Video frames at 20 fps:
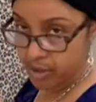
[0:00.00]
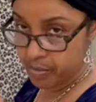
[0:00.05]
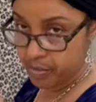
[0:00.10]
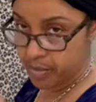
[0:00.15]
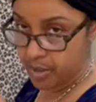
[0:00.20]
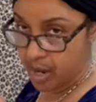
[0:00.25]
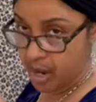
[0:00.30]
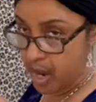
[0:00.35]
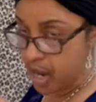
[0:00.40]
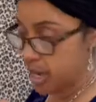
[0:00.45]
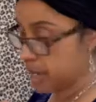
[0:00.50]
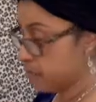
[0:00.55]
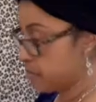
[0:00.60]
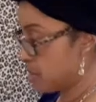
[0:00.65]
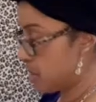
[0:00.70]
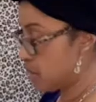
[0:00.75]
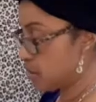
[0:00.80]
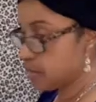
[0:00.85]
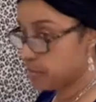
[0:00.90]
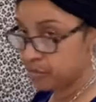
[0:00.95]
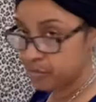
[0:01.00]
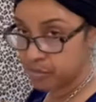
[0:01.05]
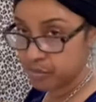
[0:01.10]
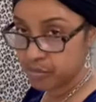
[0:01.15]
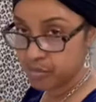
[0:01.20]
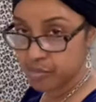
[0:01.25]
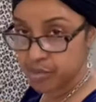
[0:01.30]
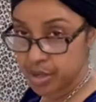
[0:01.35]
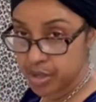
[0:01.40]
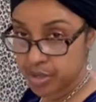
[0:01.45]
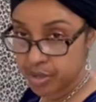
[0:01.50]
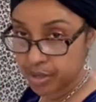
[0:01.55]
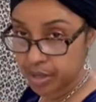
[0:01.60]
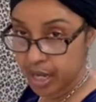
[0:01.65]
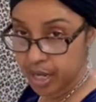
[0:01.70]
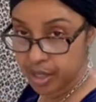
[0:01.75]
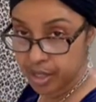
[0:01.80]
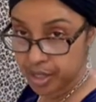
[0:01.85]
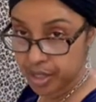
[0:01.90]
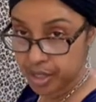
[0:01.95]
behind me, breathing
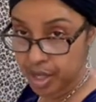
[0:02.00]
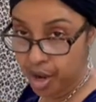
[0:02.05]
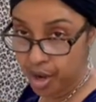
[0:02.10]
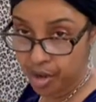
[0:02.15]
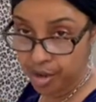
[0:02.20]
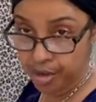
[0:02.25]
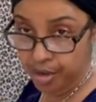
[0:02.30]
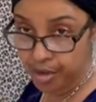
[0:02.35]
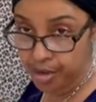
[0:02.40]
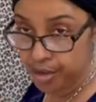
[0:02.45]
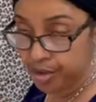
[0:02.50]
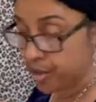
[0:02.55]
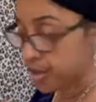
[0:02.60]
like a stalker.